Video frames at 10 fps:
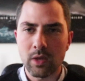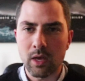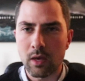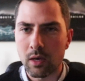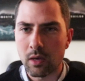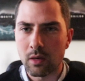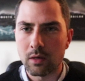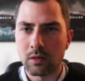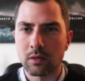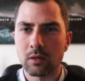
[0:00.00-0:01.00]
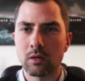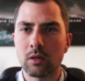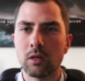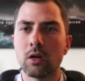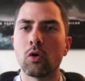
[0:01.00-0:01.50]
is,
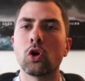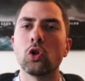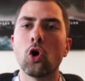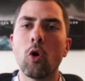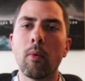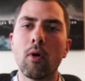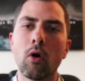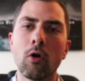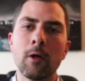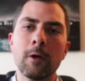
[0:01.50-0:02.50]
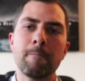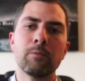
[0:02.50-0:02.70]
you know, global